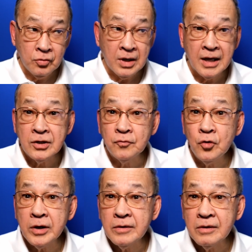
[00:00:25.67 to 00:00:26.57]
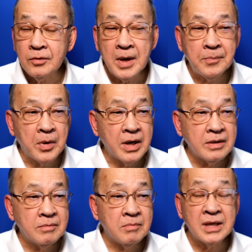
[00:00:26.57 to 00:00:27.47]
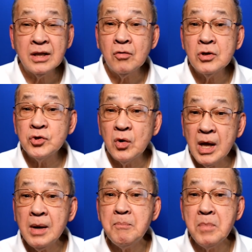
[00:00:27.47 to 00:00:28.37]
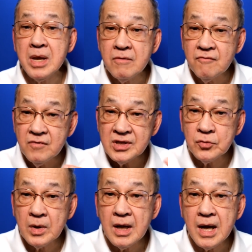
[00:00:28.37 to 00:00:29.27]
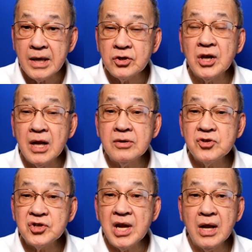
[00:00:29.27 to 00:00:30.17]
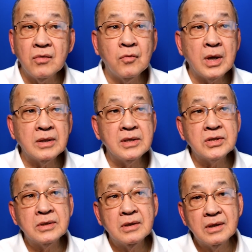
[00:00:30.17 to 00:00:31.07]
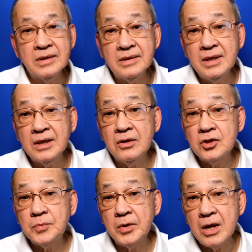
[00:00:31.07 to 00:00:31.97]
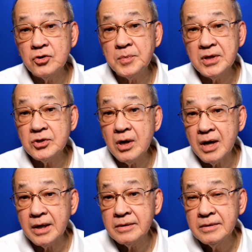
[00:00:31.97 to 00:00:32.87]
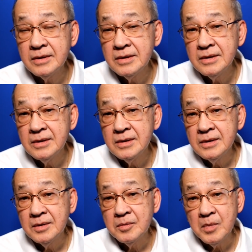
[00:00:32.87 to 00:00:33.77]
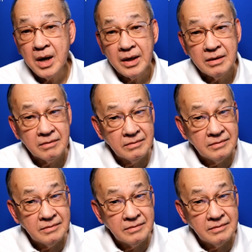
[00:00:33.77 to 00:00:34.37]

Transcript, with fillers: Took a lot of work on my part, but it also helped me visualize and understand what these ridiculous pronouncements are by